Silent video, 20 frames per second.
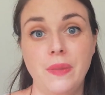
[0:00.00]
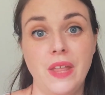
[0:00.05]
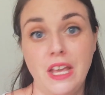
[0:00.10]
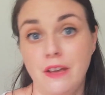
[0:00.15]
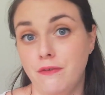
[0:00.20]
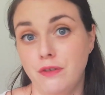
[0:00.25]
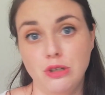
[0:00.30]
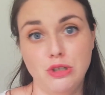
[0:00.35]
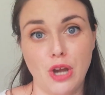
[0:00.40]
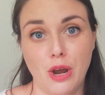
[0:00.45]

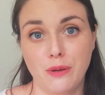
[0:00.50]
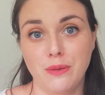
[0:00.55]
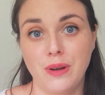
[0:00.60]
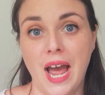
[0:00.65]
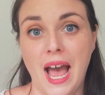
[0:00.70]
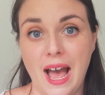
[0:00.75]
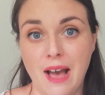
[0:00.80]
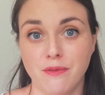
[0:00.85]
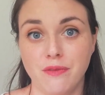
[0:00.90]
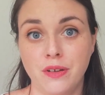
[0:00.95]
if you don't
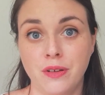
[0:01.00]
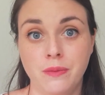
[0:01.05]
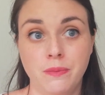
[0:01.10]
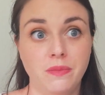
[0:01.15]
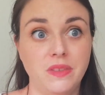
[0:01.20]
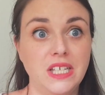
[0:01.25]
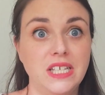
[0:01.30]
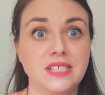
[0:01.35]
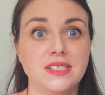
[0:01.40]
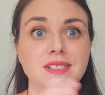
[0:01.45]
have
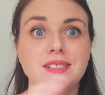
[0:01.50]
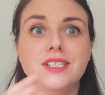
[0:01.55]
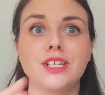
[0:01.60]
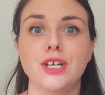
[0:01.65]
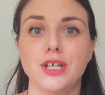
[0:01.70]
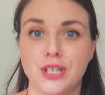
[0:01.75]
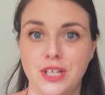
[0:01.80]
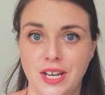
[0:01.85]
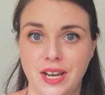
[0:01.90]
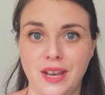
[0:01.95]
these
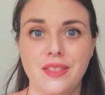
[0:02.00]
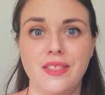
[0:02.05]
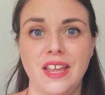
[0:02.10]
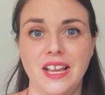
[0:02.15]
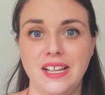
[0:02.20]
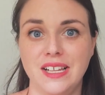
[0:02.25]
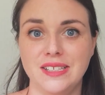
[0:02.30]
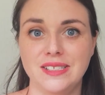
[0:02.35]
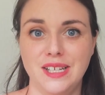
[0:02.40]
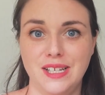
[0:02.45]
certain
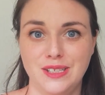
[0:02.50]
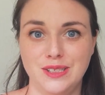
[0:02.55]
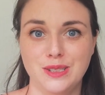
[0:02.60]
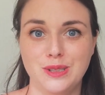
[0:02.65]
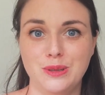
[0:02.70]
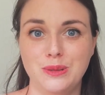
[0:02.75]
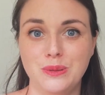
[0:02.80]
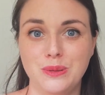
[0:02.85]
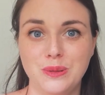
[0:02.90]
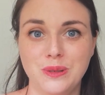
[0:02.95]
things in
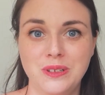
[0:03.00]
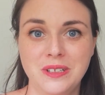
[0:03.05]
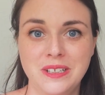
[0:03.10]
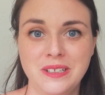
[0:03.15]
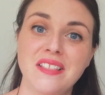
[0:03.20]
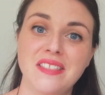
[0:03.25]
school.